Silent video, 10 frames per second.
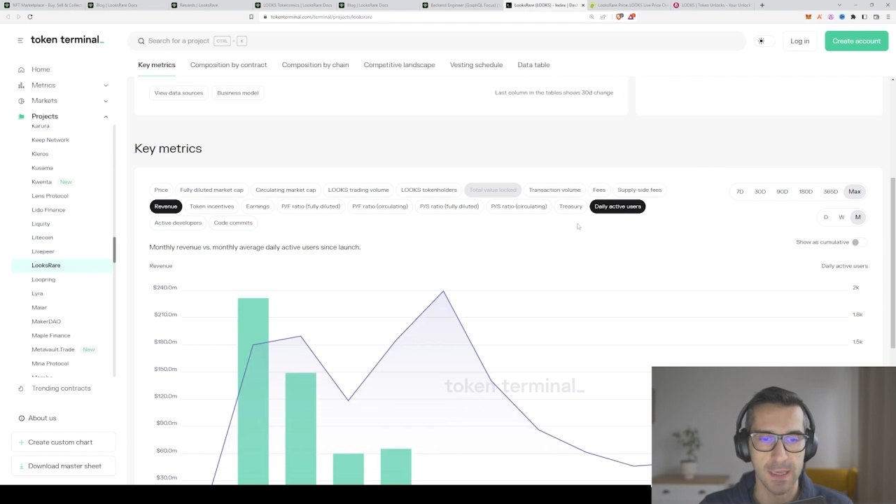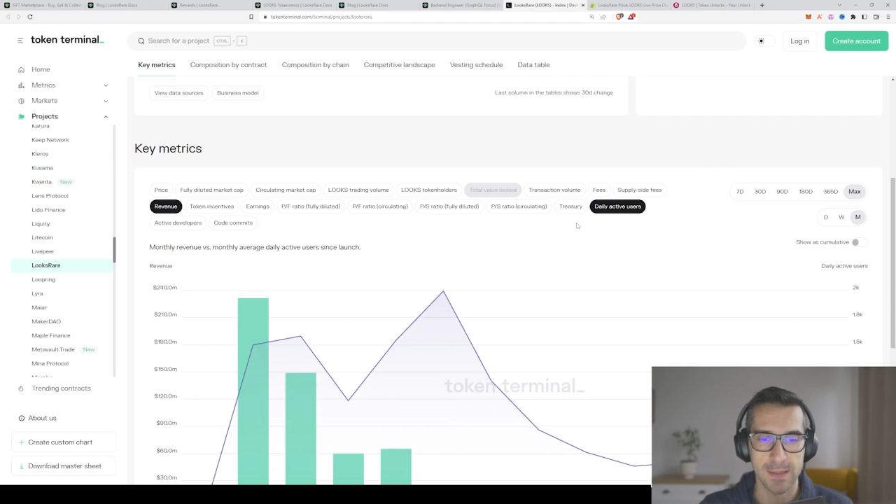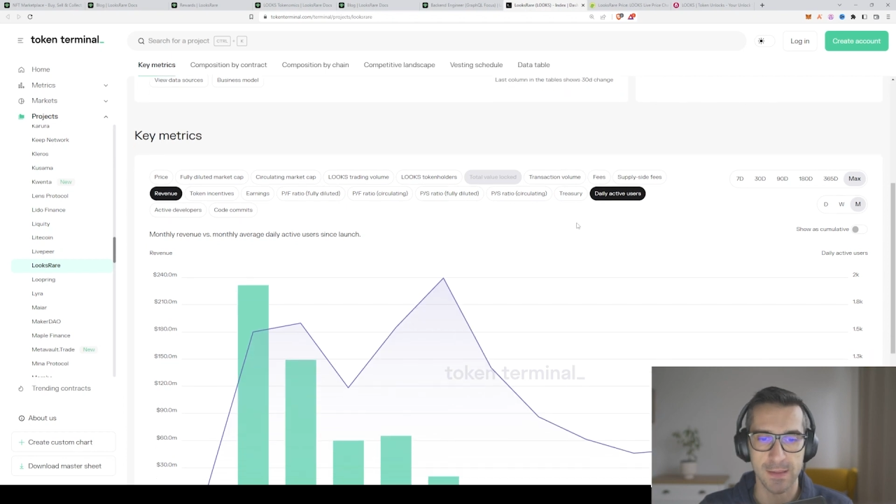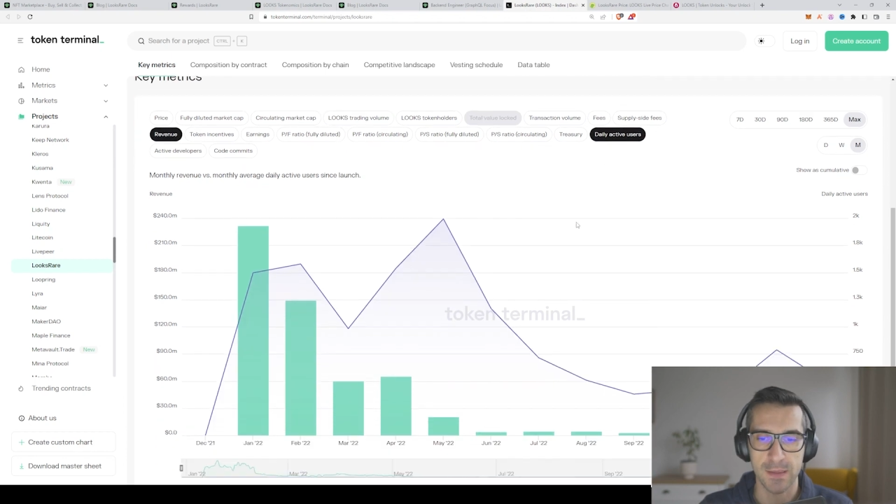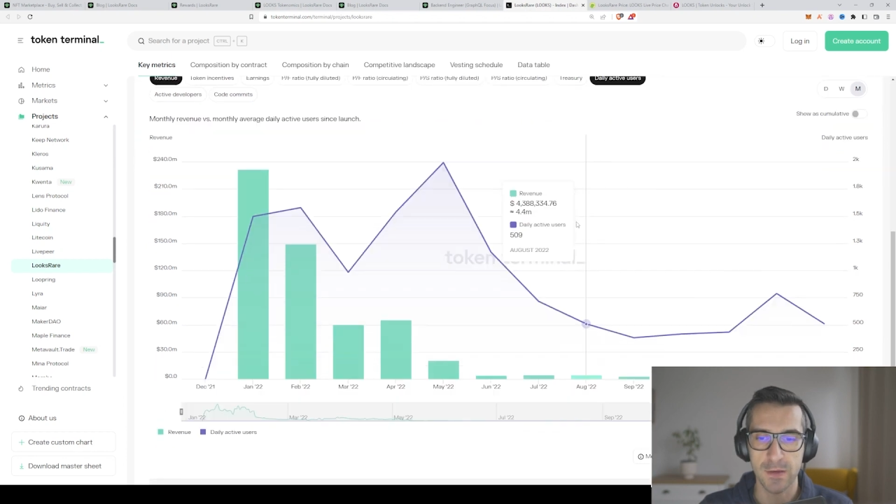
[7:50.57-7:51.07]

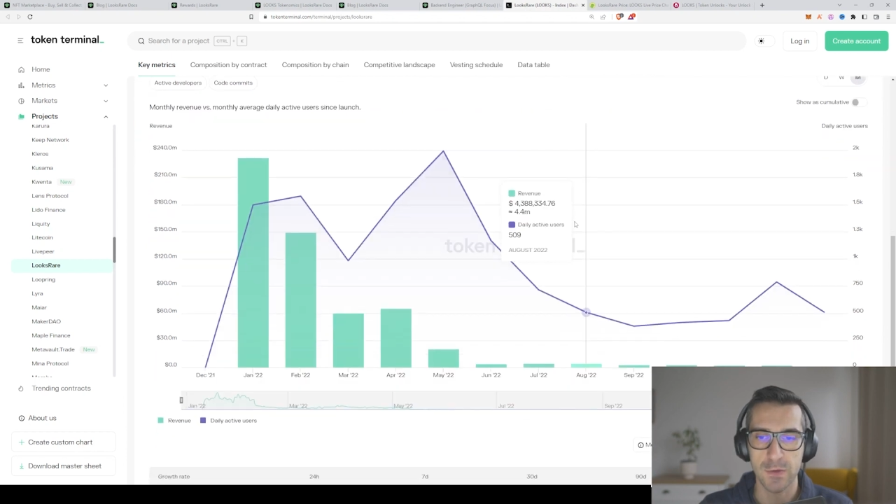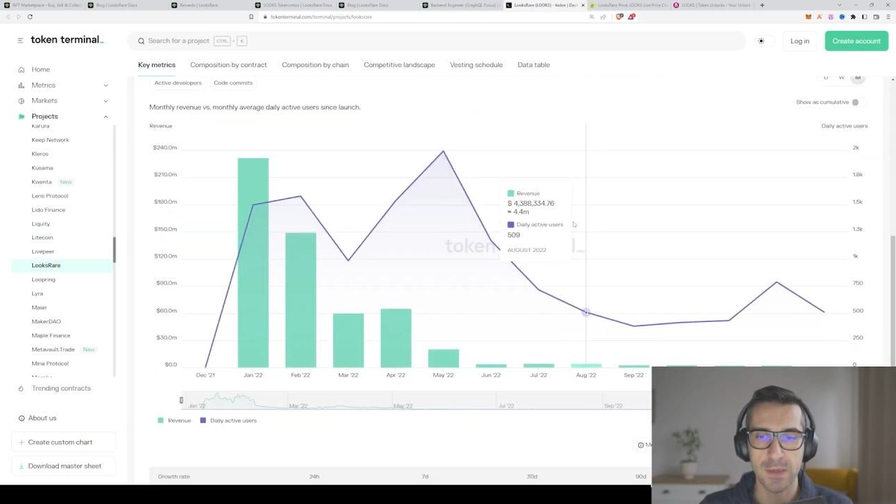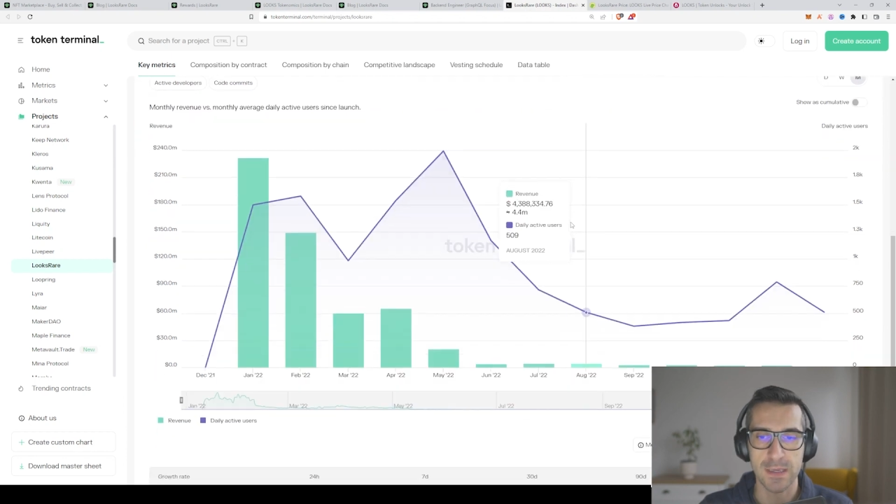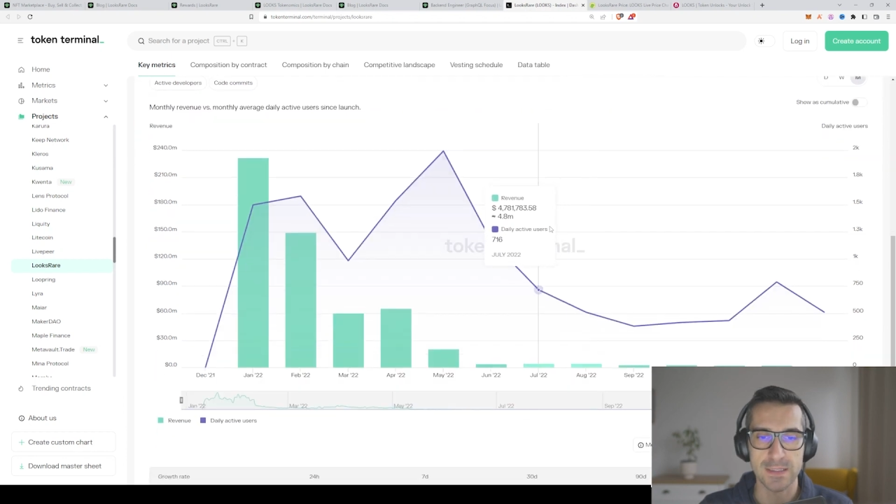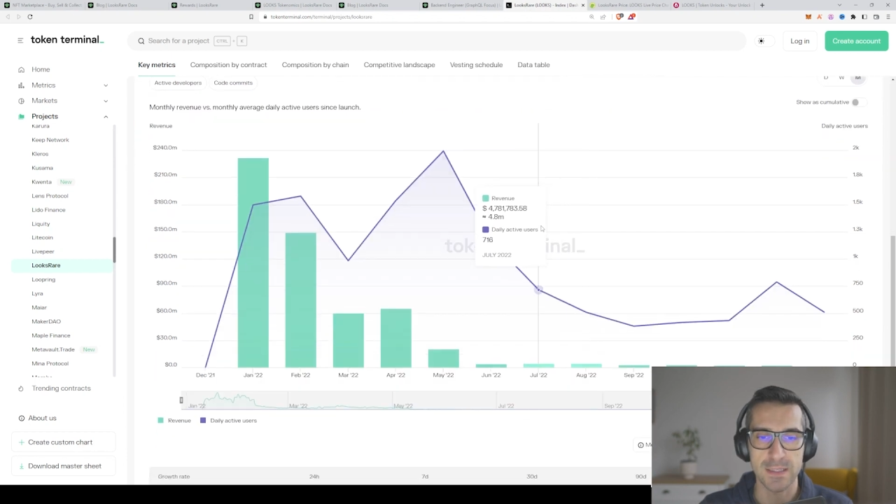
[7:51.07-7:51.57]
And here you
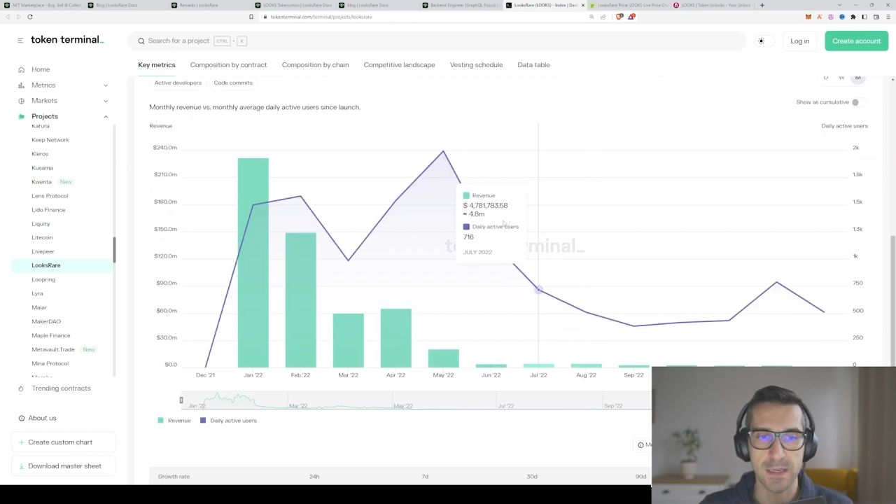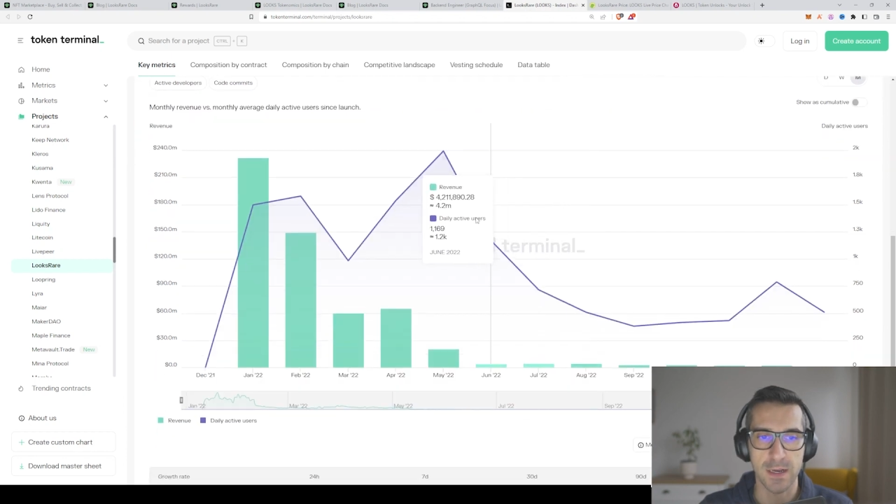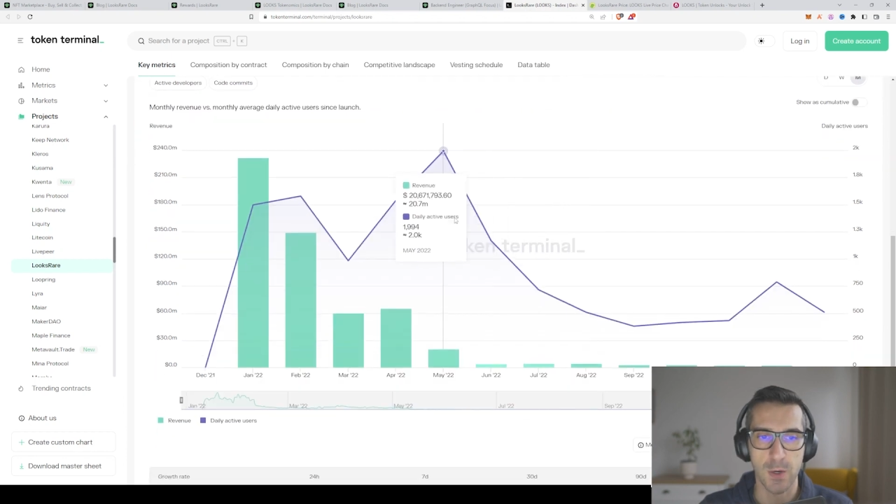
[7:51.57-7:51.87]
can see a